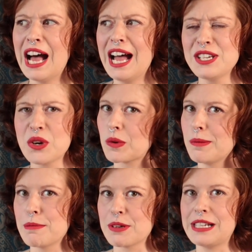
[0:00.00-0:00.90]
I don't
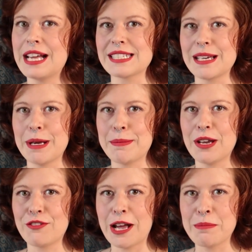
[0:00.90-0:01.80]
remember the last time I
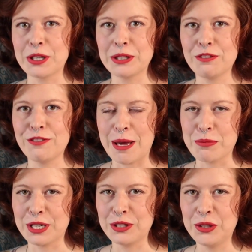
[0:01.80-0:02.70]
bought
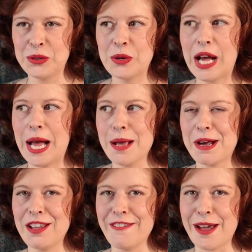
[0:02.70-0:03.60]
fabric new. I
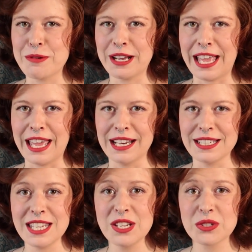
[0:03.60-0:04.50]
buy fabric at
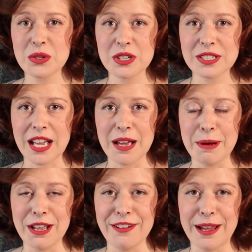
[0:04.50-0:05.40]
antique stores, I
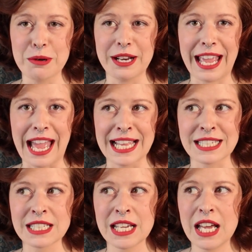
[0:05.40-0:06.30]
buy fabric
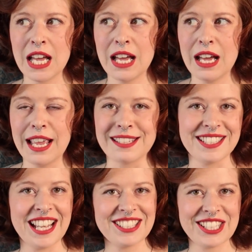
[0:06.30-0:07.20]
at
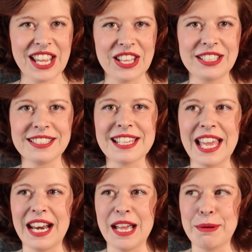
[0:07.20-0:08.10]
estate sales,
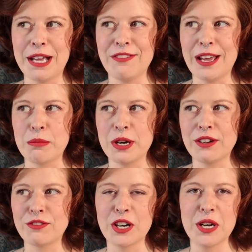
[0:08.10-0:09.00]
and I buy fabric
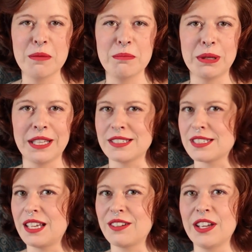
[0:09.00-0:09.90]
from
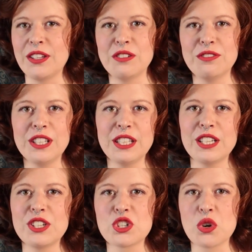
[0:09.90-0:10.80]
places like Value
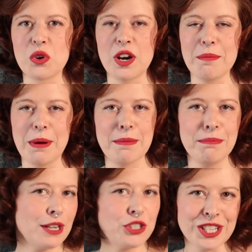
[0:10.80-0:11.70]
Village, or I buy
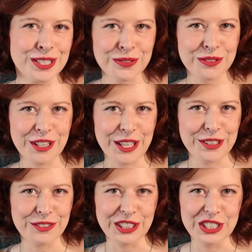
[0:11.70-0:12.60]
bed sheets from
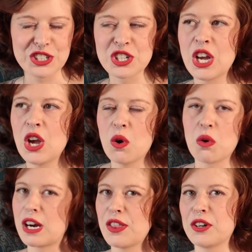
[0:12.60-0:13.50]
Value Village
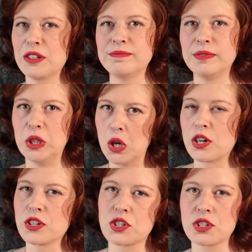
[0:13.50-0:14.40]
or other
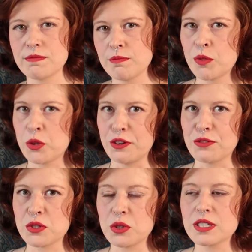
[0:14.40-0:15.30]
large thrift
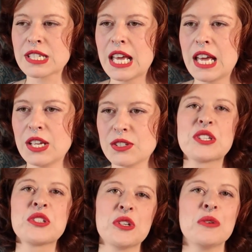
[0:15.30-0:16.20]
stores.
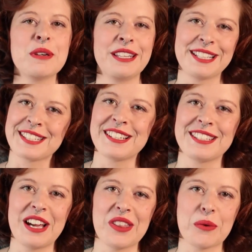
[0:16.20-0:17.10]
Assume, unless I
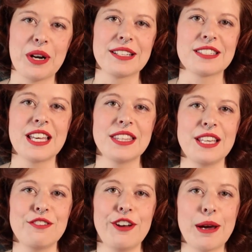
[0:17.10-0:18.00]
say otherwise, that
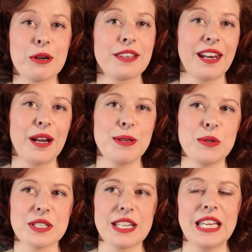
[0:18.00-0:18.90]
the fabric that I'm
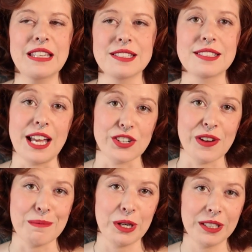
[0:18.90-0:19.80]
using is stash
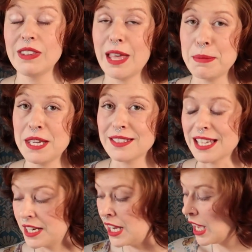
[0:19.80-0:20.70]
fabric. That being
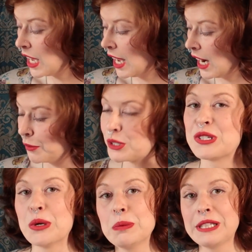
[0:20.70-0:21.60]
said, I was
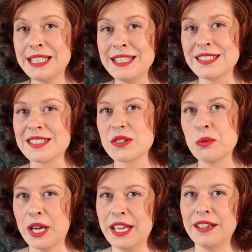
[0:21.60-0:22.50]
so pleased
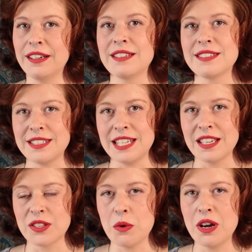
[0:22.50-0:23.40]
when
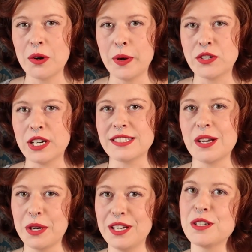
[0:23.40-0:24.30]
seeing the Walkaway dress. I
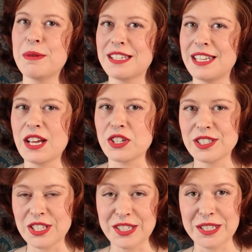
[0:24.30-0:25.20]
went into my stash
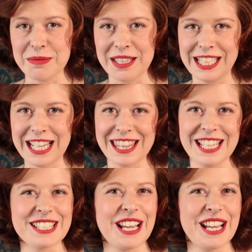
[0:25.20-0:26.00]
and saw something like this.